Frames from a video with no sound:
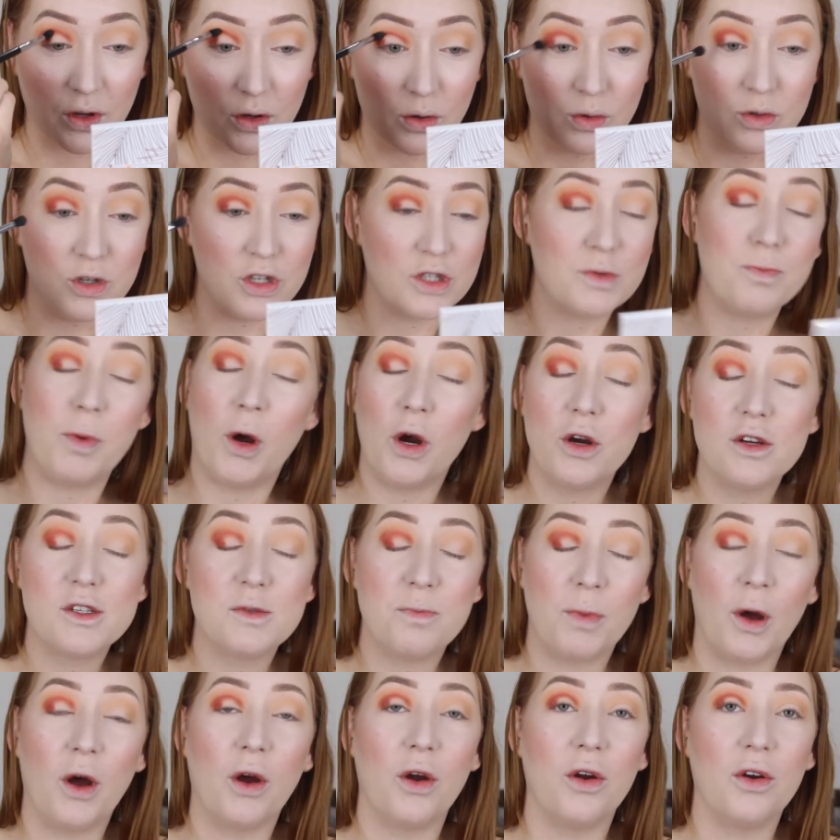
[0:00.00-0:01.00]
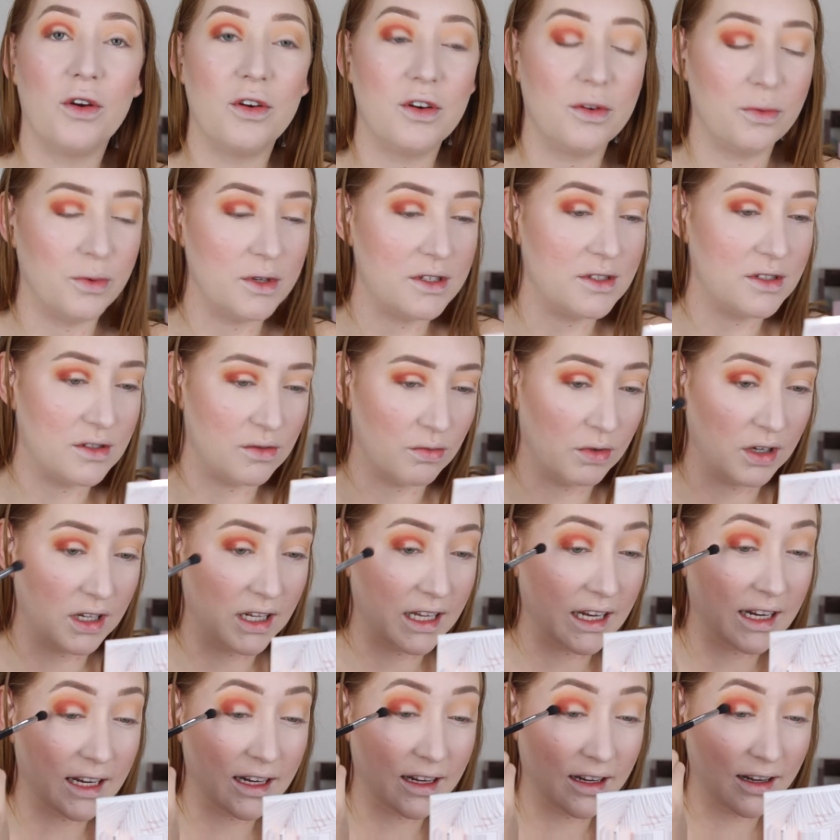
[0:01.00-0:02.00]
just postponed, it was
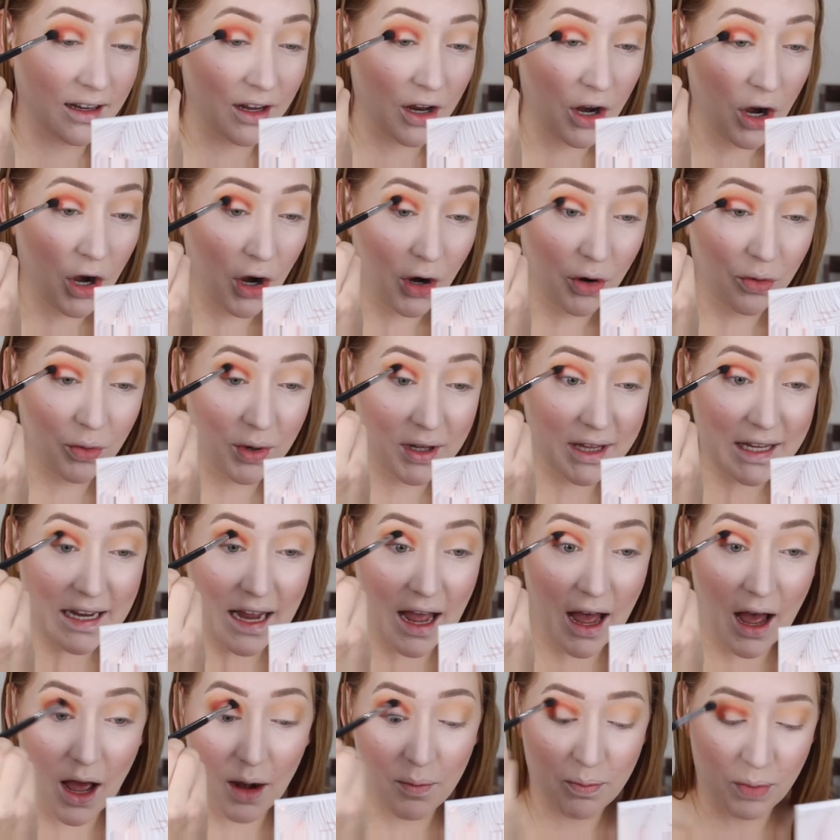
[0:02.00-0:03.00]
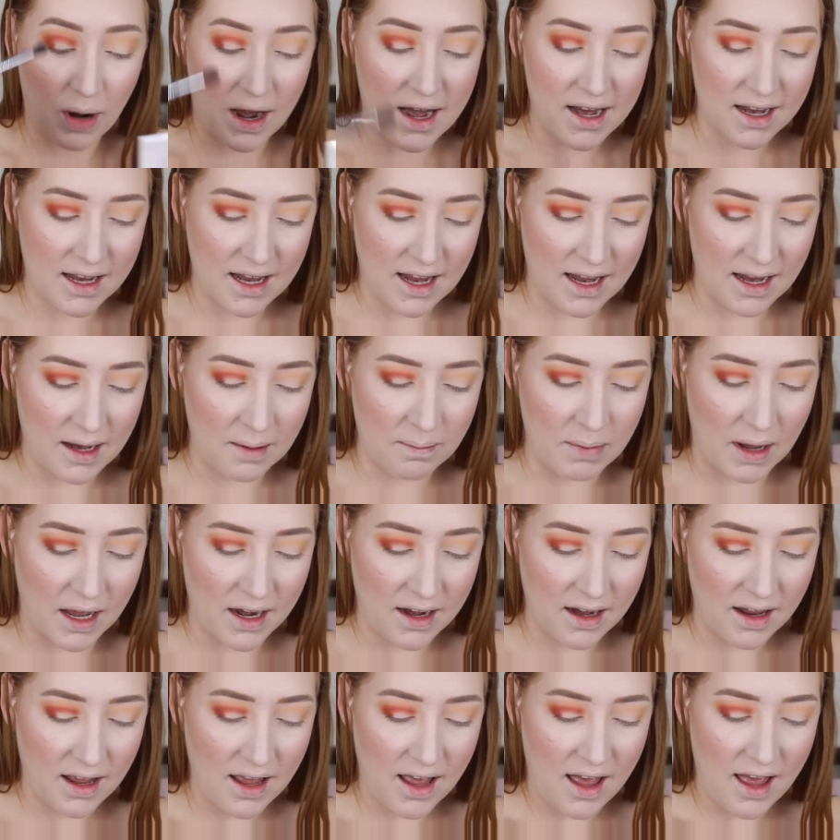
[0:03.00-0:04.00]
really, really heartbreaking.
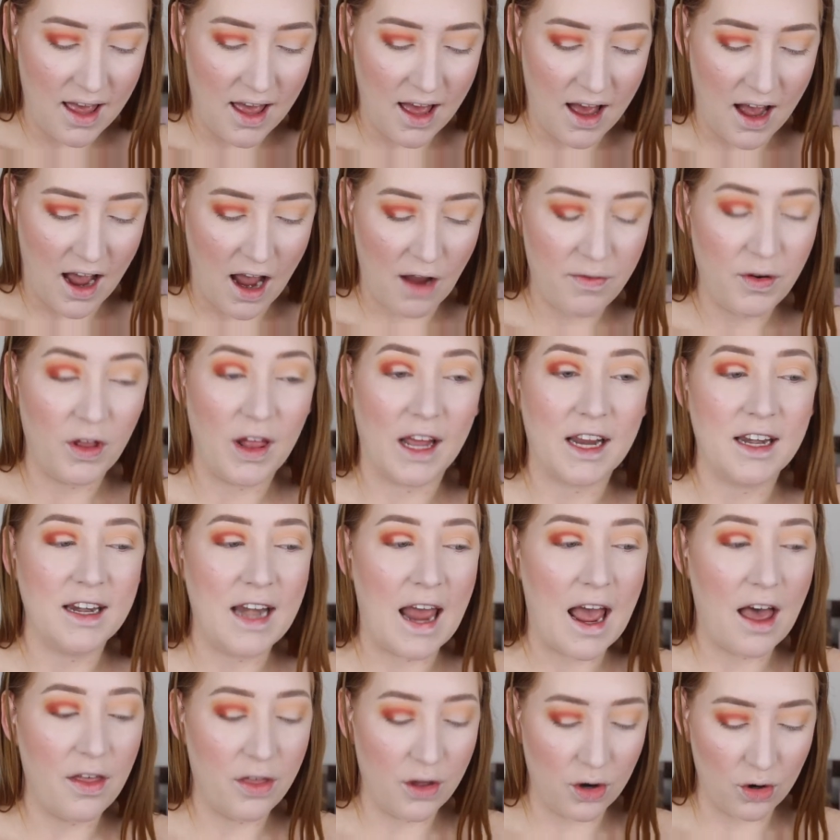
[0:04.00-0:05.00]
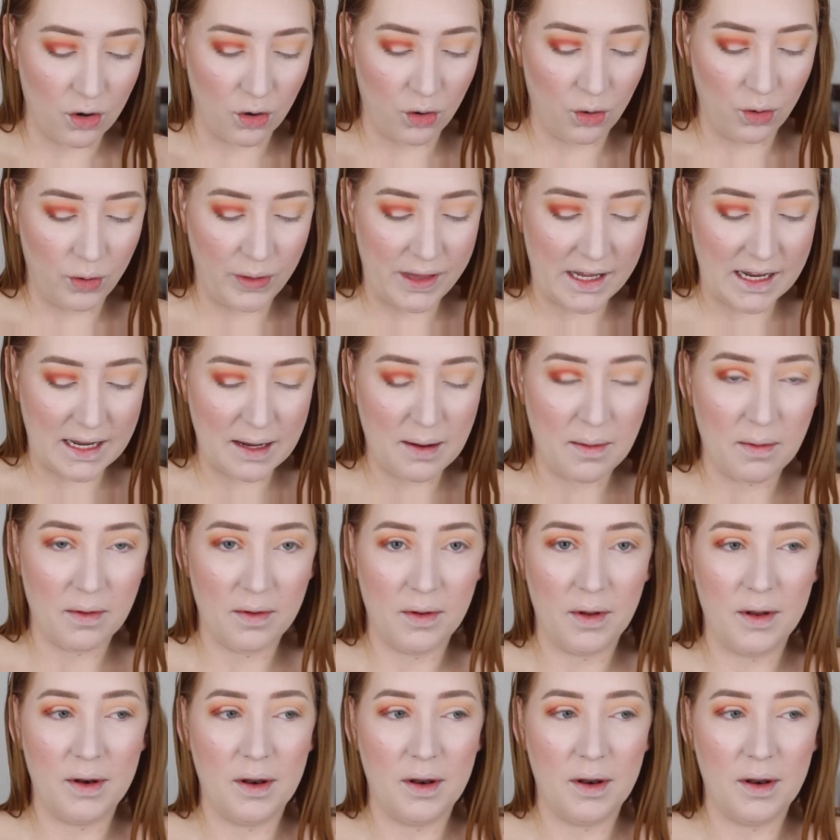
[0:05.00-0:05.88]
But I feel like now that all the